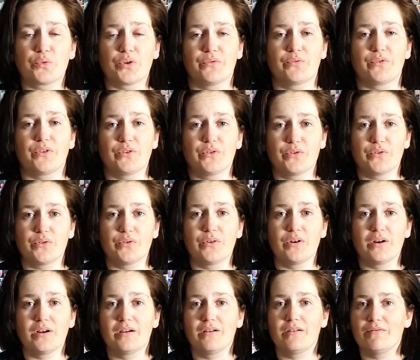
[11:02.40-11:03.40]
review
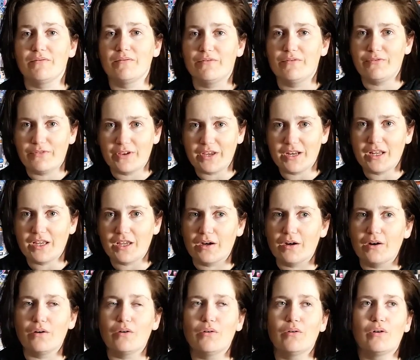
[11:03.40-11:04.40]

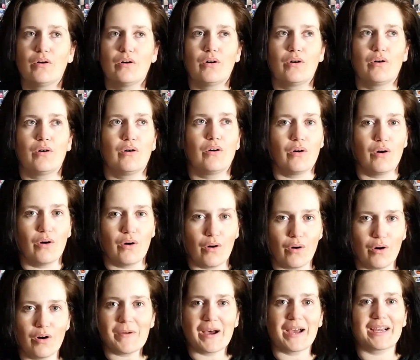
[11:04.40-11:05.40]
video.
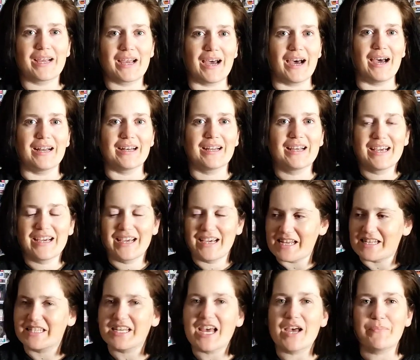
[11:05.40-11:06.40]
Oh my god,
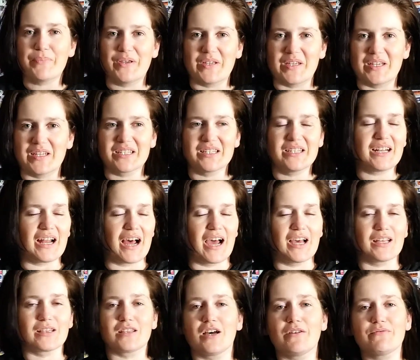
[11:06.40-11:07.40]
it's epic, isn't it? I
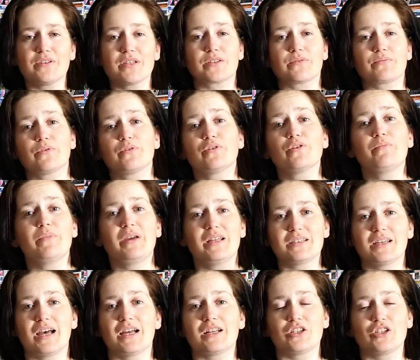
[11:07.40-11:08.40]
love this room. It's
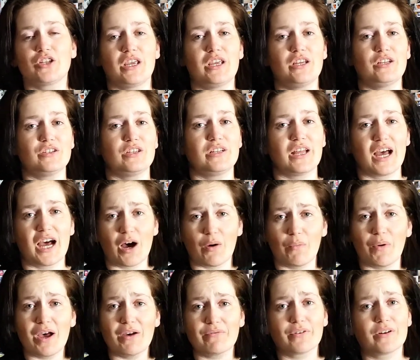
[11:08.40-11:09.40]
not changing.
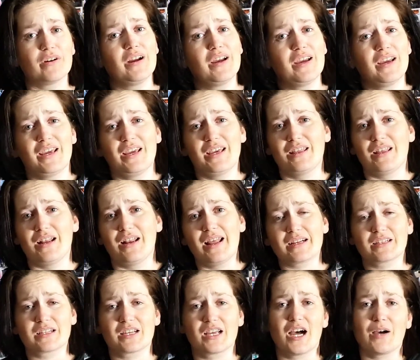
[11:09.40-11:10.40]
However, in the
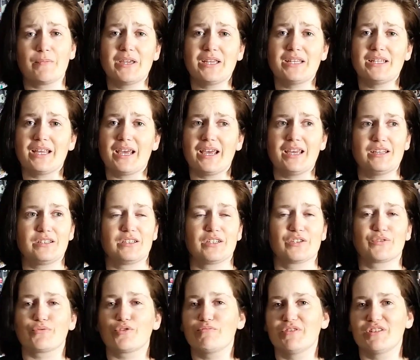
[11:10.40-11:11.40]
next coming days,
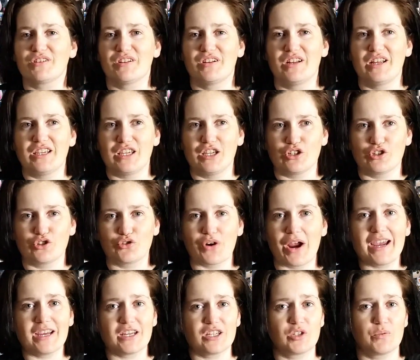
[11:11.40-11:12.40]
this room is going to get
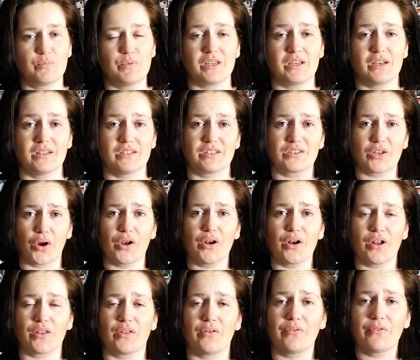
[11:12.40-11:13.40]
trashed because starting
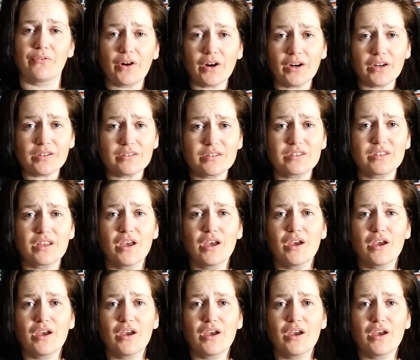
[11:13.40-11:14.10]
on the 1st,